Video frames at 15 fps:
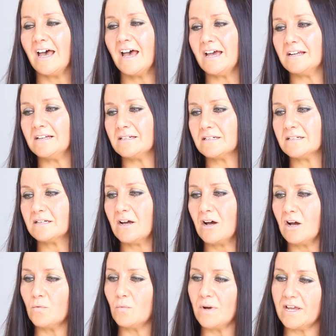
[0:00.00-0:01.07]
And
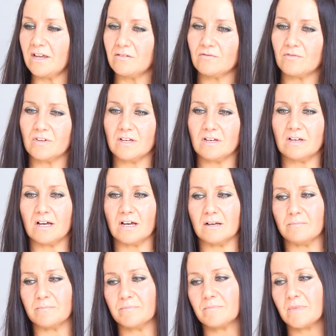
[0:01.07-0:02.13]
I weave
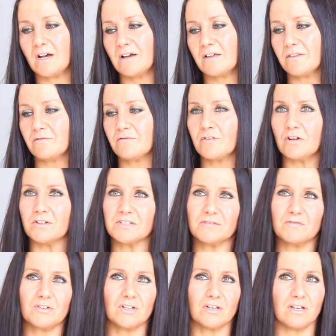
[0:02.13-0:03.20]
the
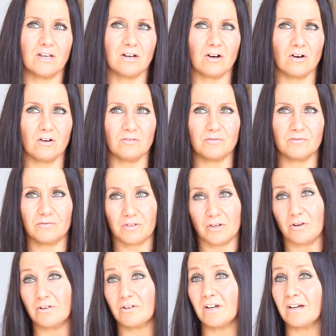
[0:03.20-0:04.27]
philosophy of
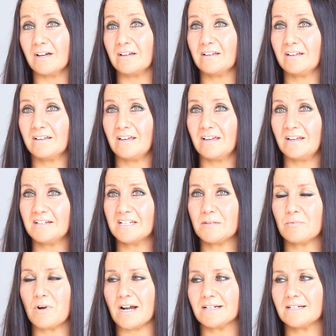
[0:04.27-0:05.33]
yoga into the
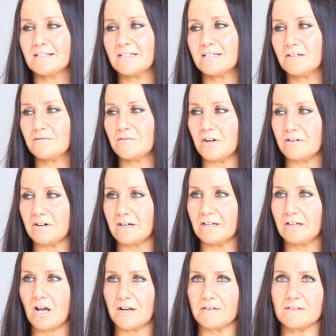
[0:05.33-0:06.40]
practice in a very
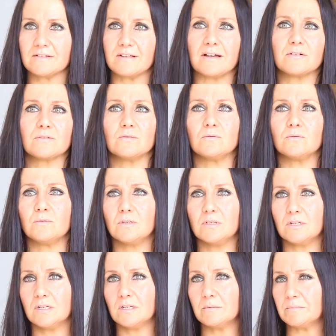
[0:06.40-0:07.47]
kind of subtle
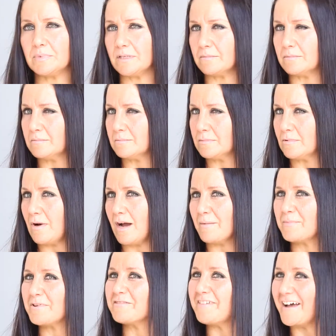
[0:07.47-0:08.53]
but
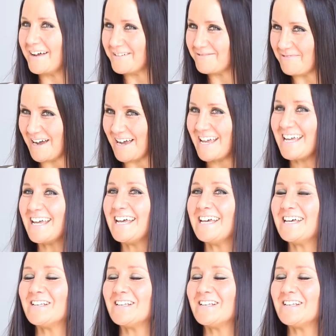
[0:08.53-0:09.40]
quite profound way,